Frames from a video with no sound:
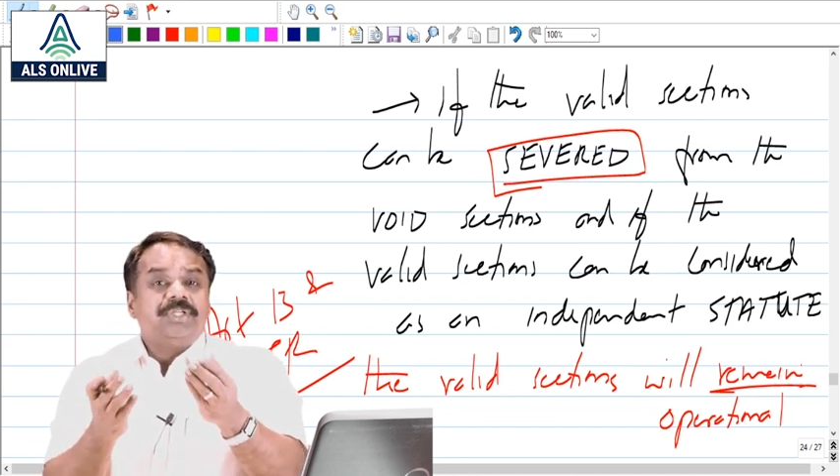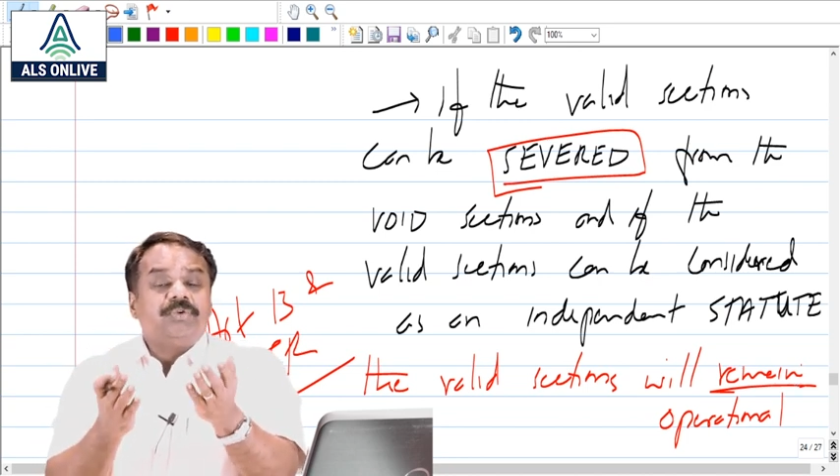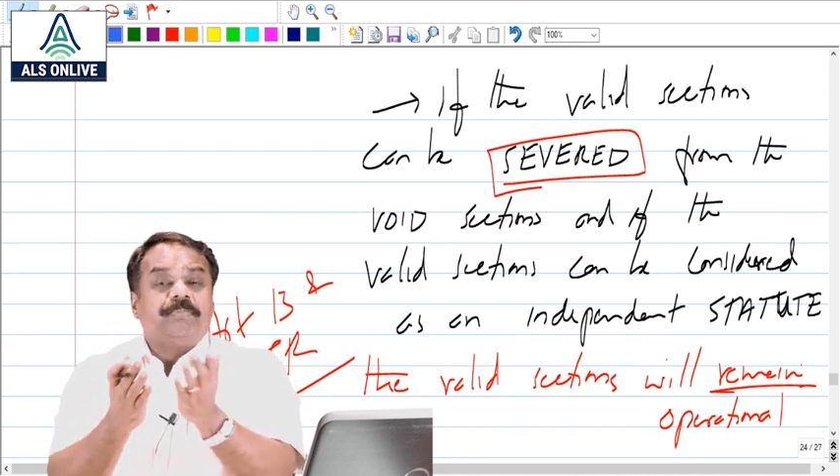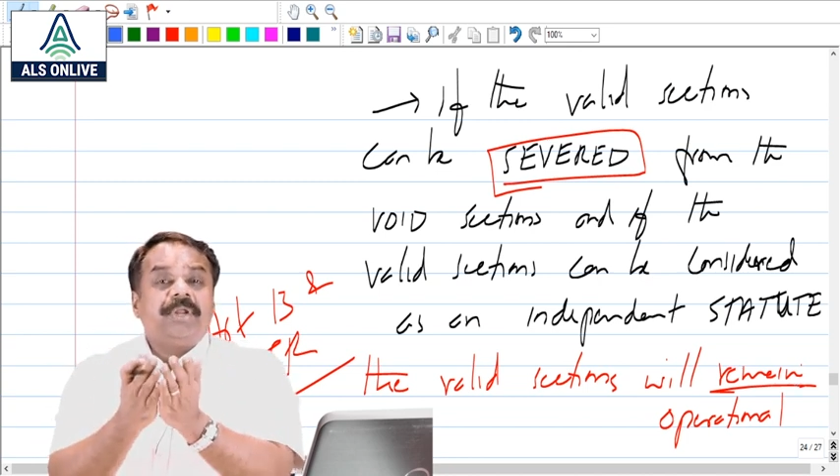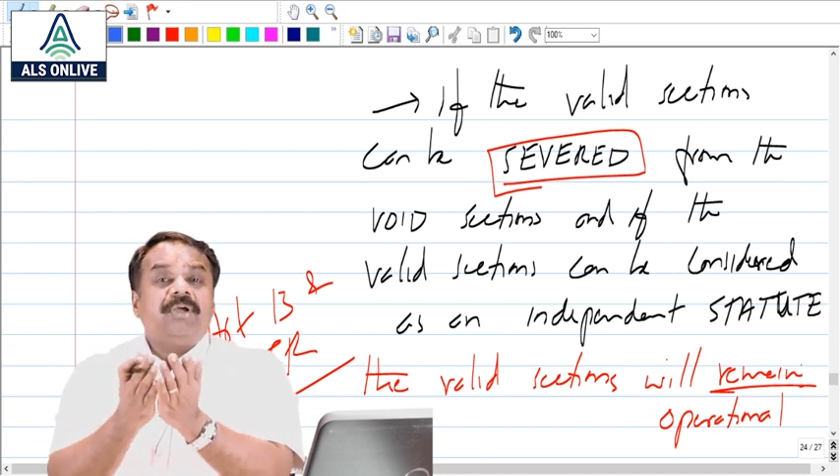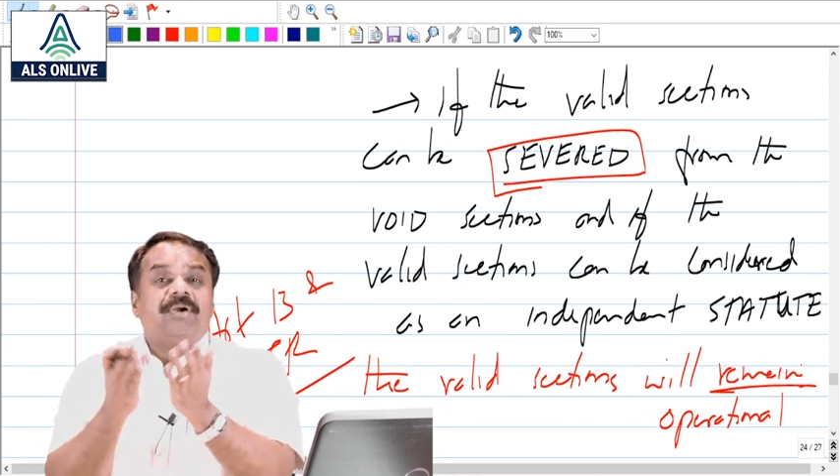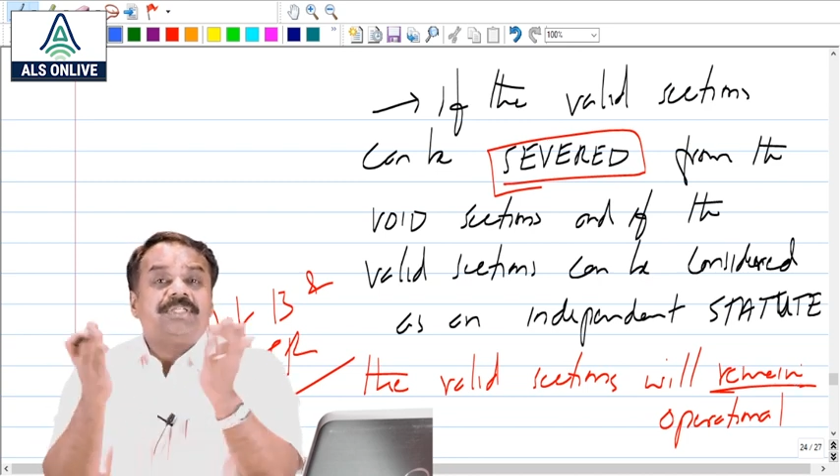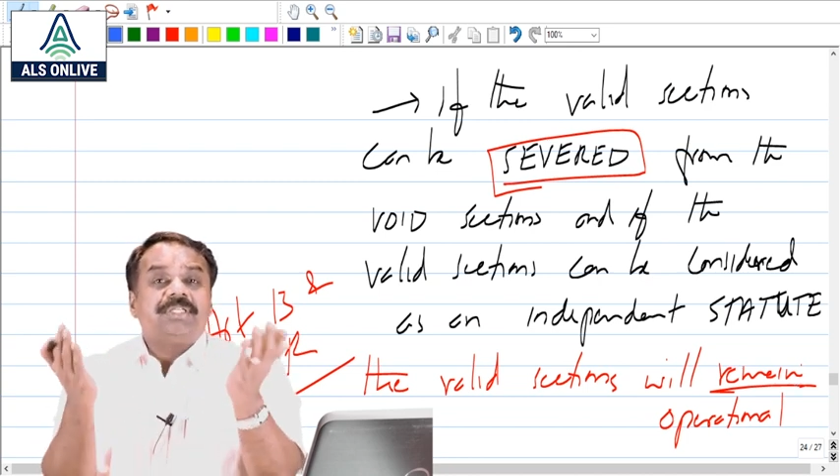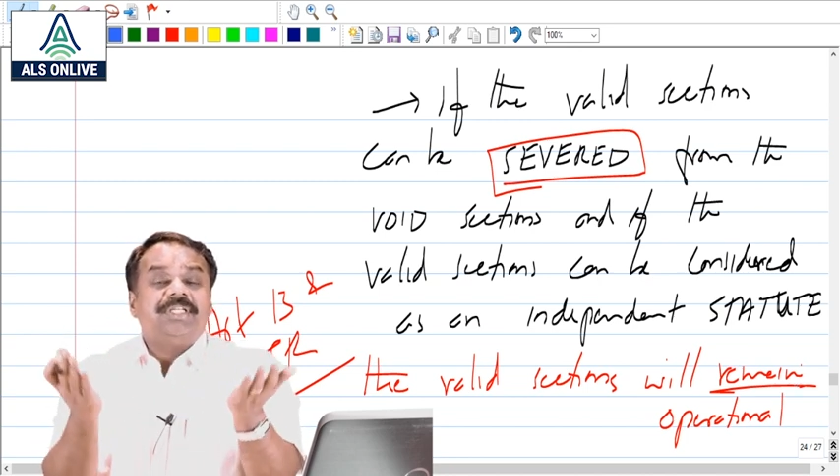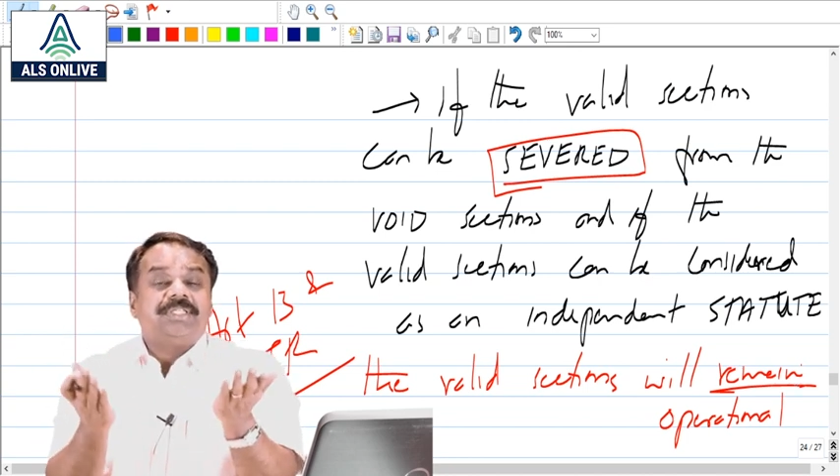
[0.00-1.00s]
Supreme
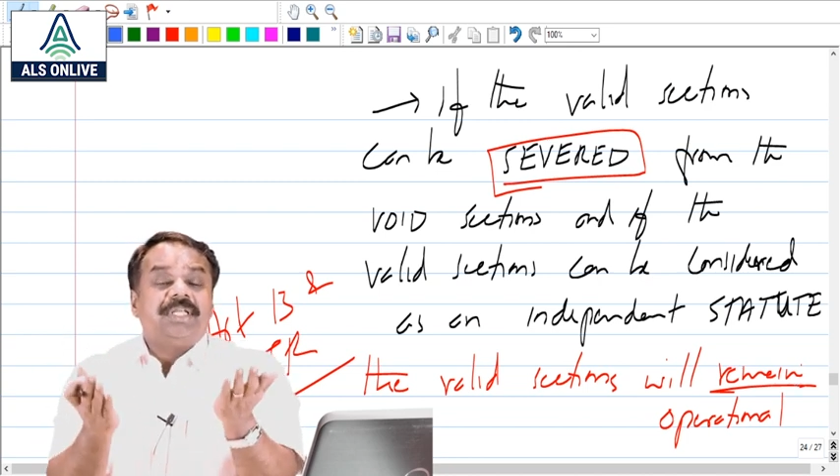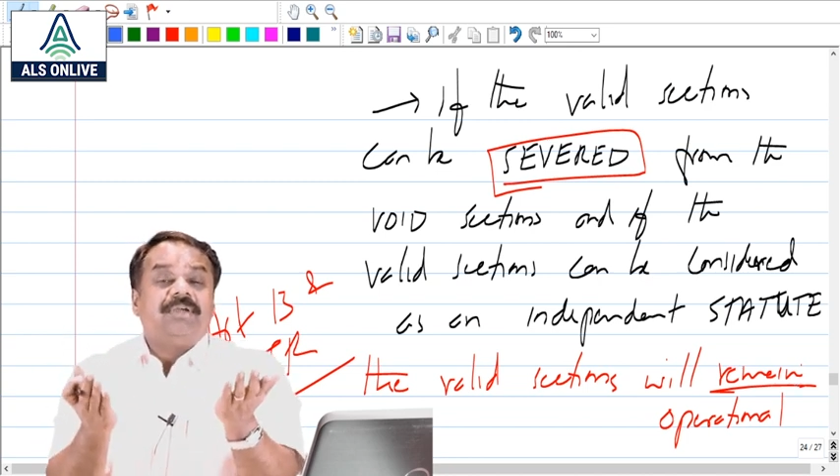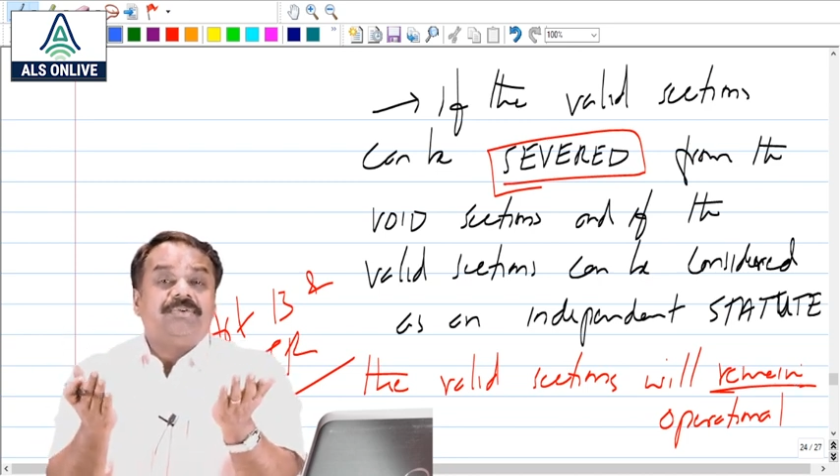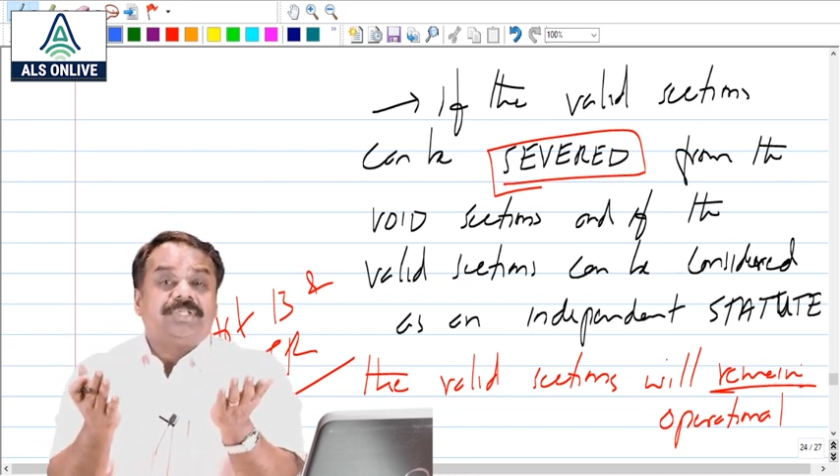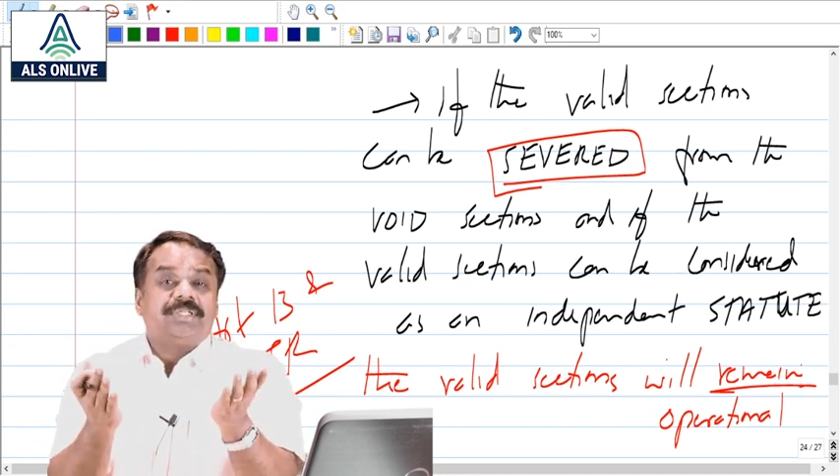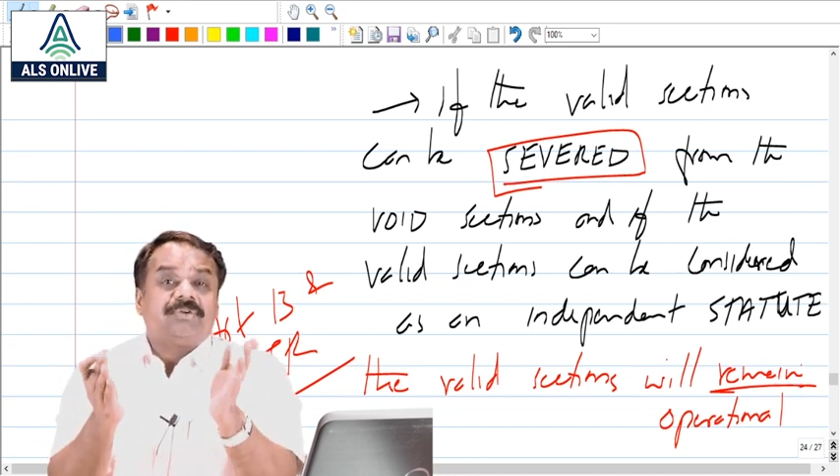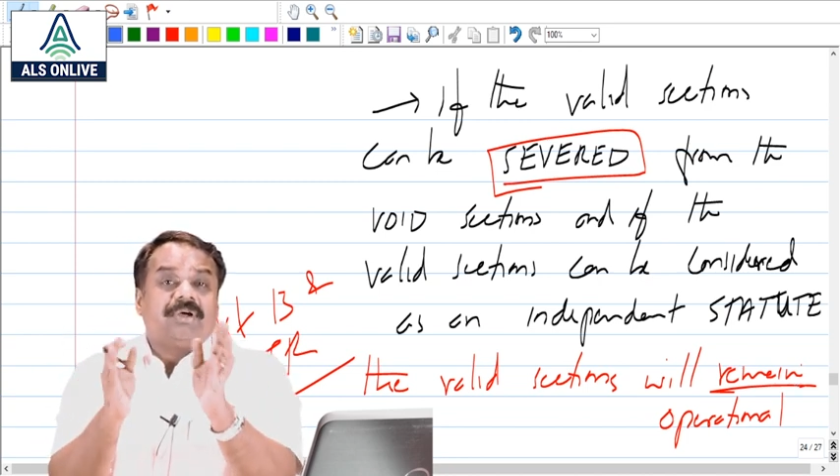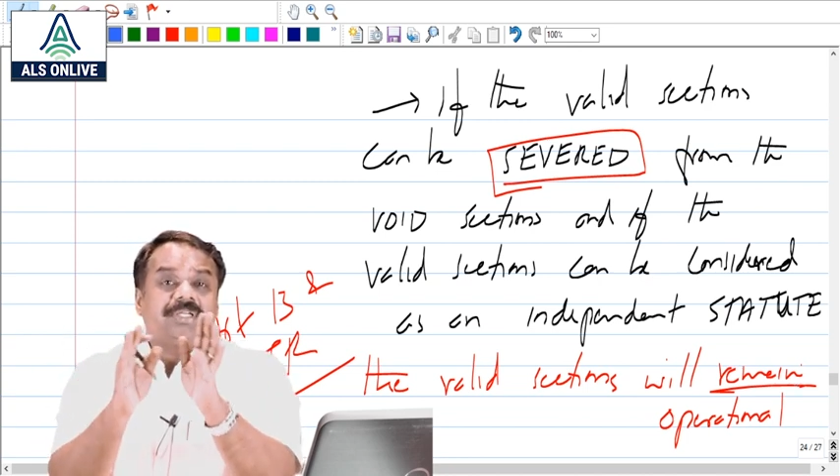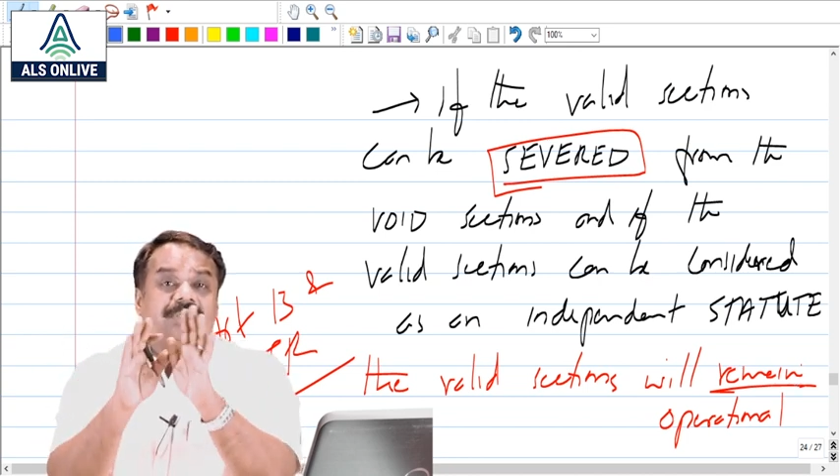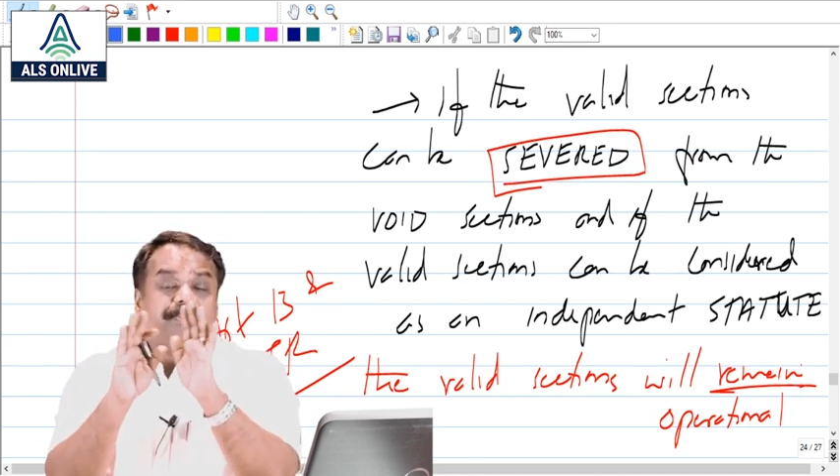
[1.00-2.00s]
Court distinguishes
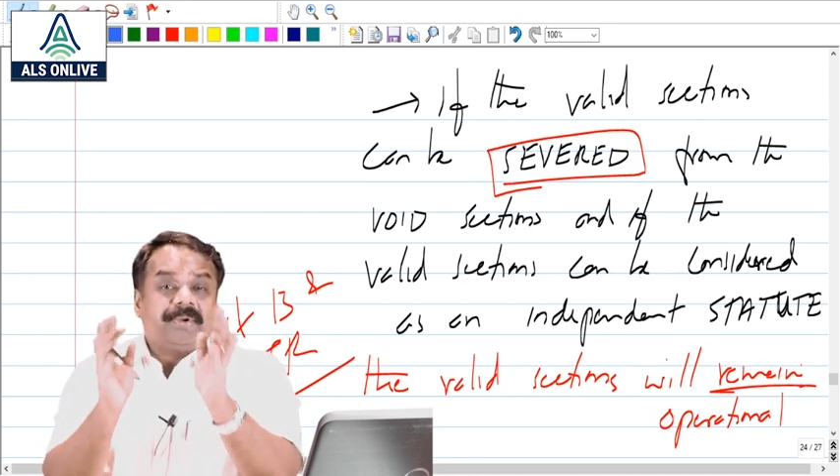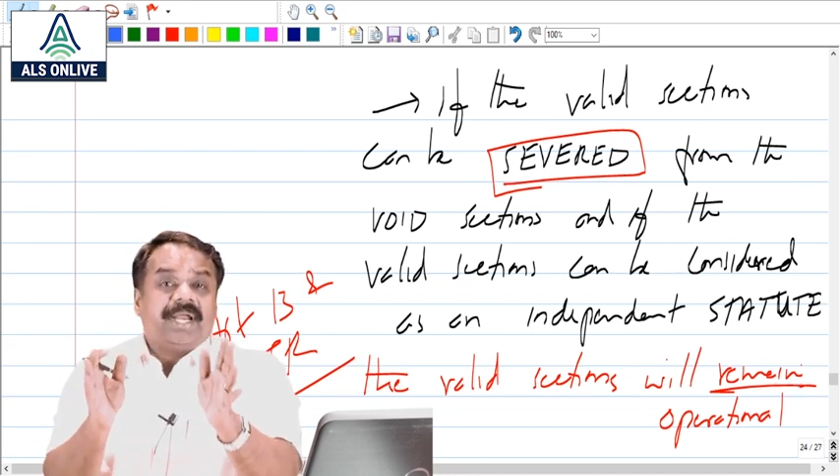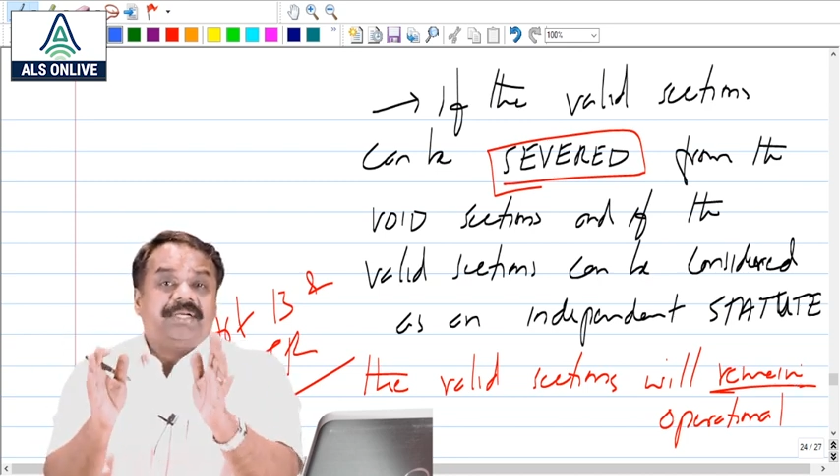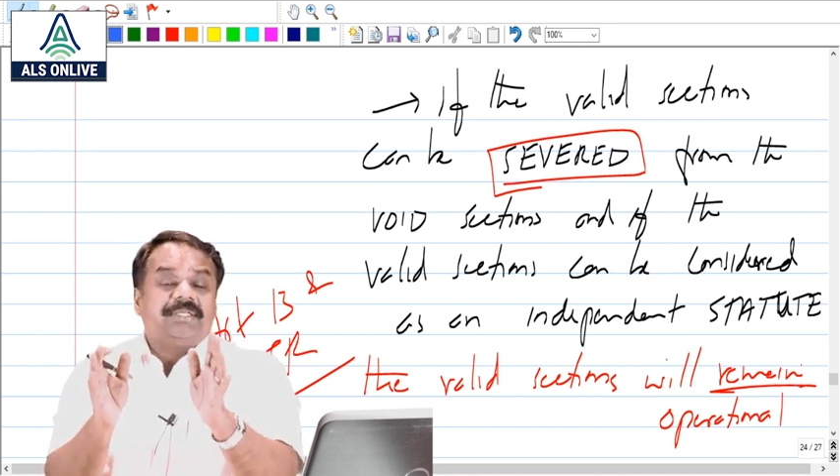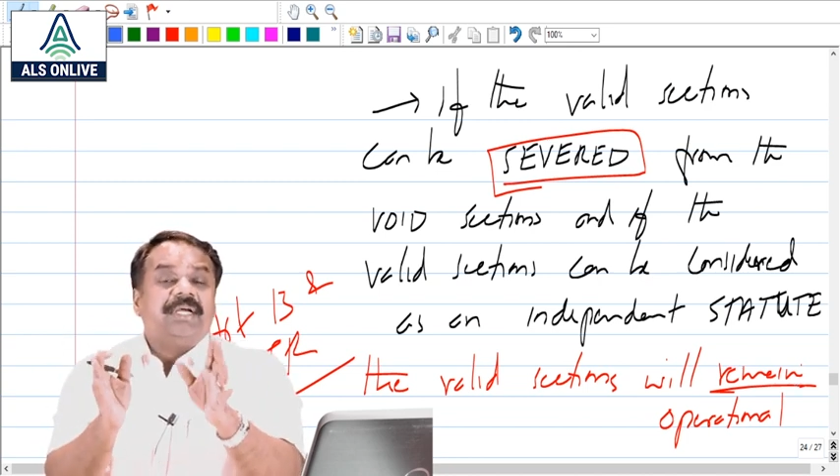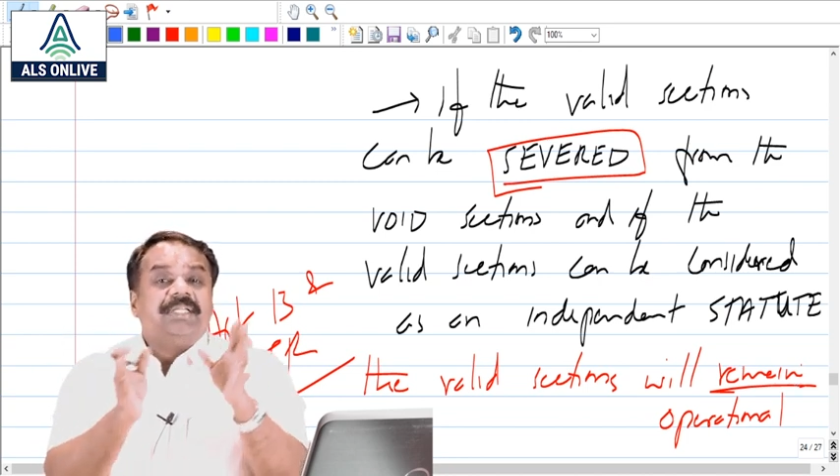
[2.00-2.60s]
or separates